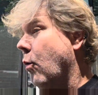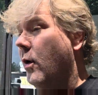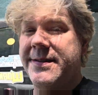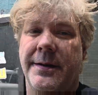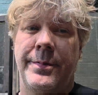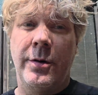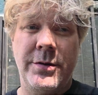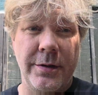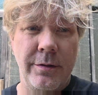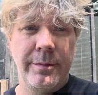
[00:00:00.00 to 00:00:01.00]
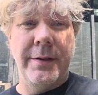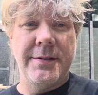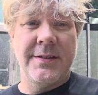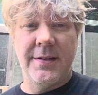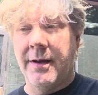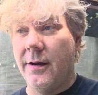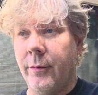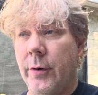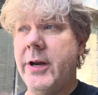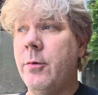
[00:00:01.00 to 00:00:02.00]
What's up, YouTube? It's
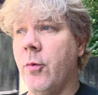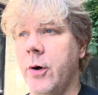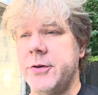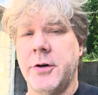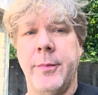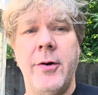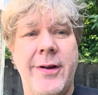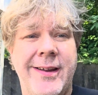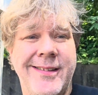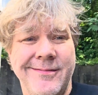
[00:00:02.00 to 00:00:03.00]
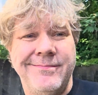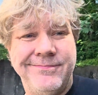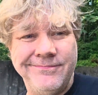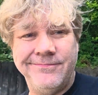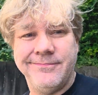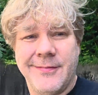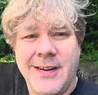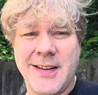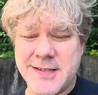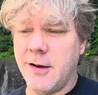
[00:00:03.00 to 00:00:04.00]
Reed with Work Turbo, and
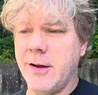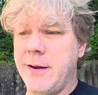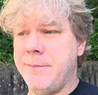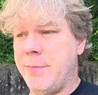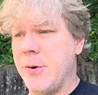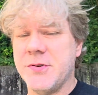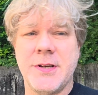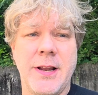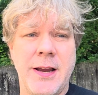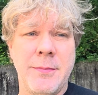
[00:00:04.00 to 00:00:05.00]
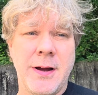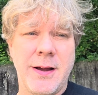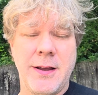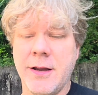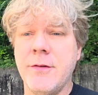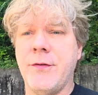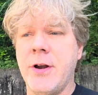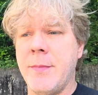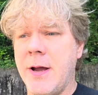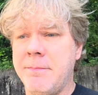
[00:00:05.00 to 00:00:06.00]
I saw a post today by a good
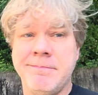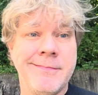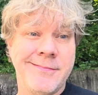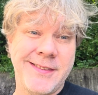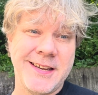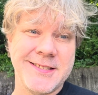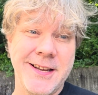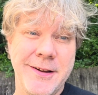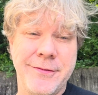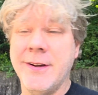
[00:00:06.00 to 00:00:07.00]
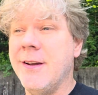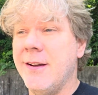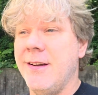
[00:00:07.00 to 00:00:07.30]
friend of mine. Thanks, Dev.